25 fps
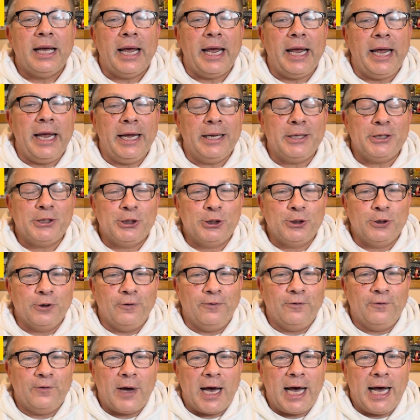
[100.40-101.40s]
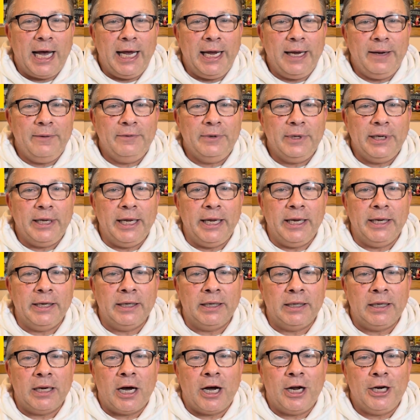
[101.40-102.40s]
and survived in
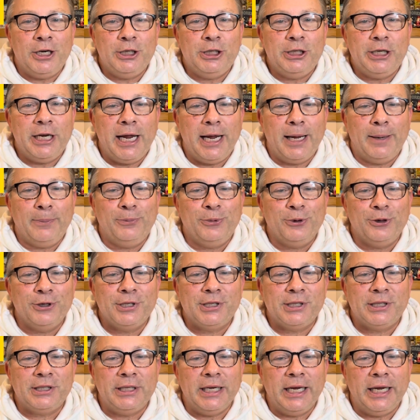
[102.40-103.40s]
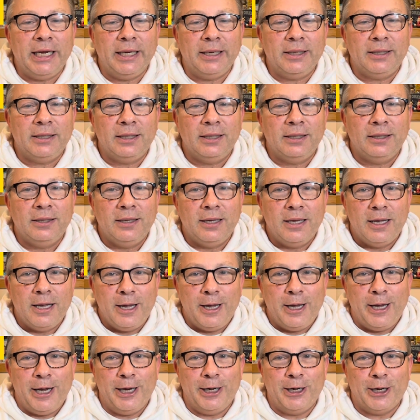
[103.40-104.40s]
an untampered state.
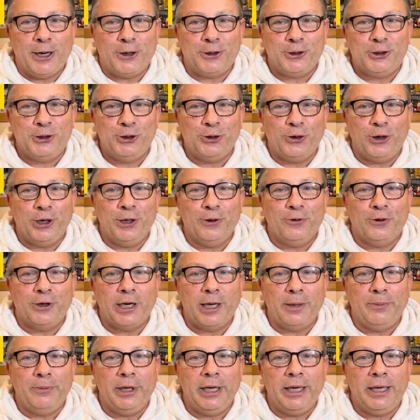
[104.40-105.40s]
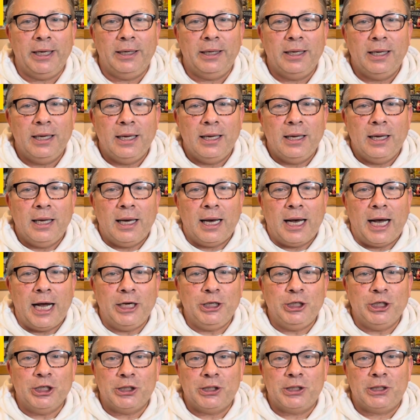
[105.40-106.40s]
And I'll show you what I mean.
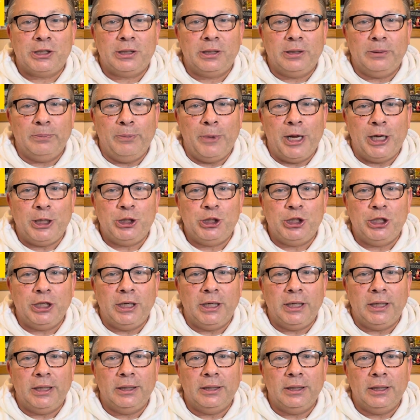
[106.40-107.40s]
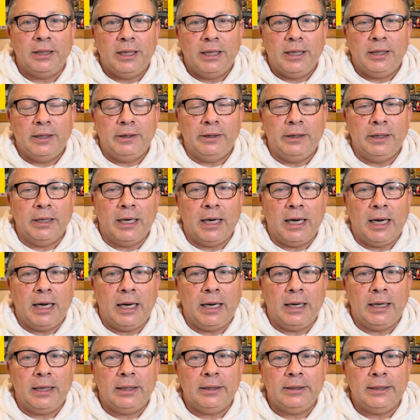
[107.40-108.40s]
I just mentioned
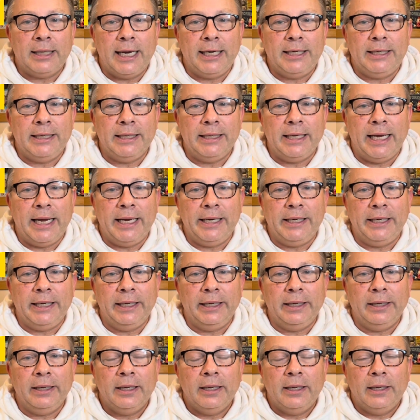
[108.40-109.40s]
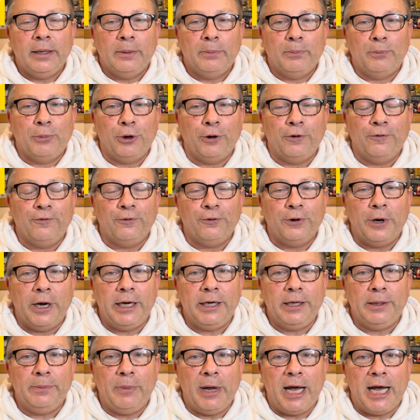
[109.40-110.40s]
the 1980
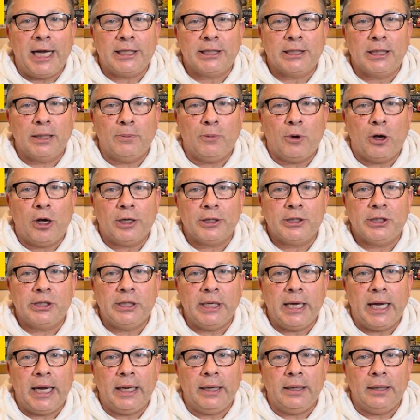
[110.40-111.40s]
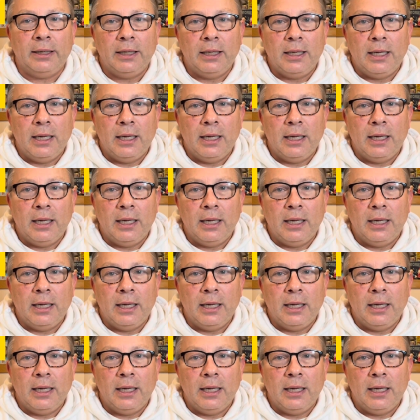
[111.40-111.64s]
perforated basketball set,